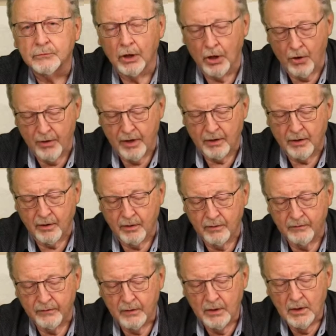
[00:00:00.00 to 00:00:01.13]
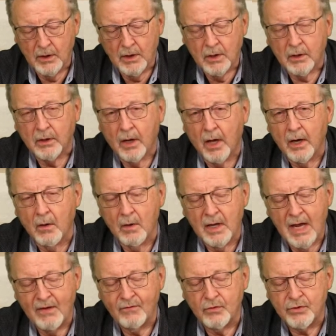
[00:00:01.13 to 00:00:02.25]
the learning curve, not
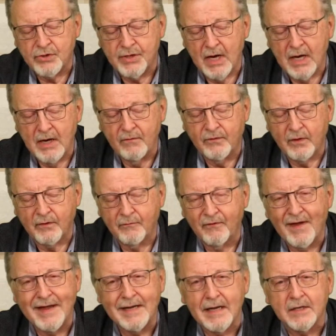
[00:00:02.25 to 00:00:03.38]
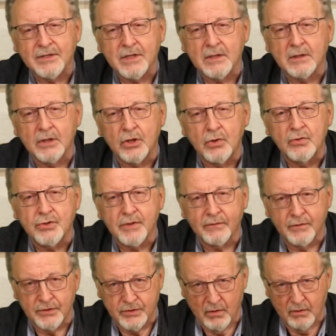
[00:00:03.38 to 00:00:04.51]
only have you saved finance in the use
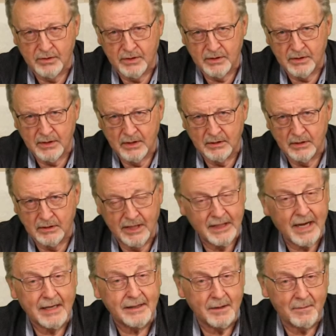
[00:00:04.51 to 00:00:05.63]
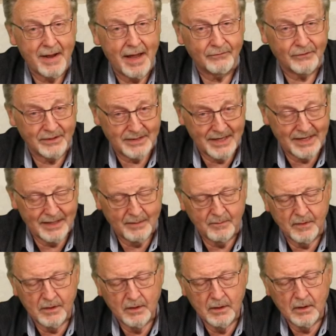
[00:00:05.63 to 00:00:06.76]
of resources and digging them out the
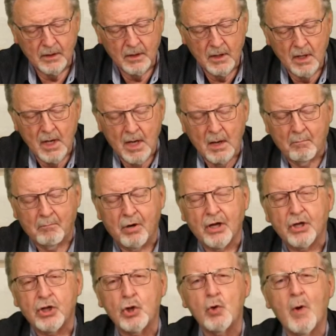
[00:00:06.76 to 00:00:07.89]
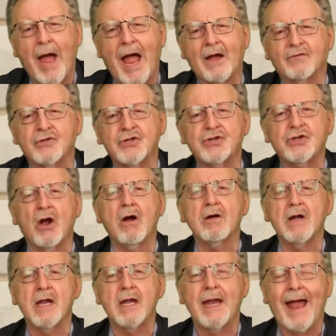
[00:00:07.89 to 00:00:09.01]
time, but you have
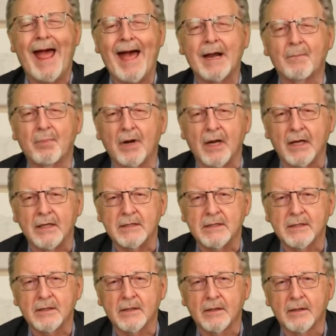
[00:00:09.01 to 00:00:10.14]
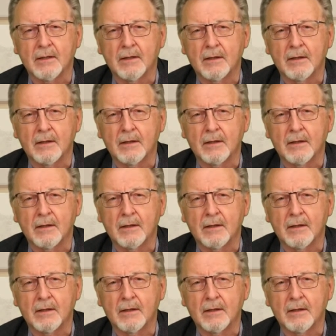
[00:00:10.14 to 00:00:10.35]
started at a place